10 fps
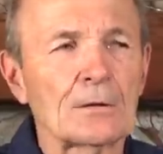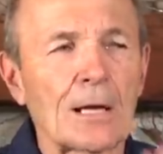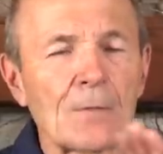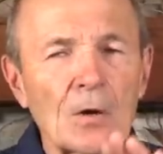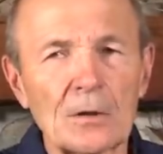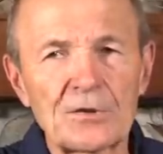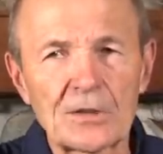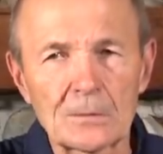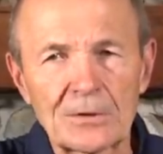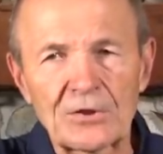Now, I'm not going to
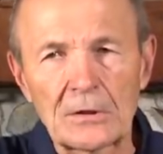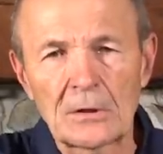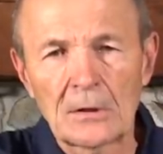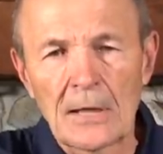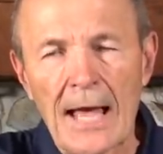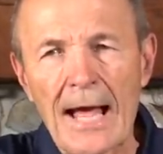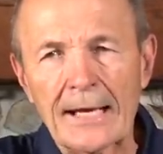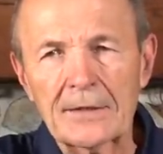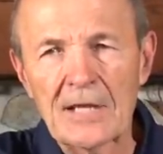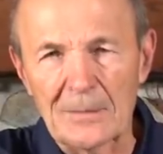deal with the
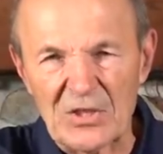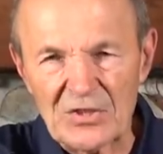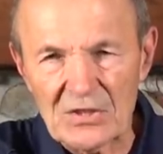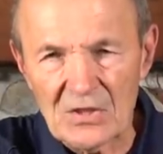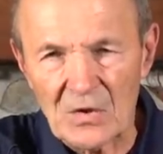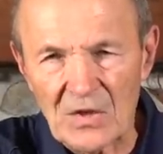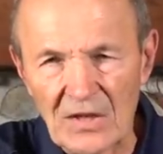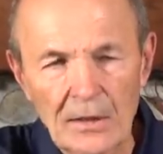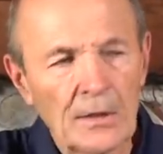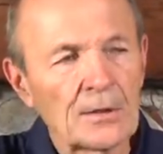academics, okay?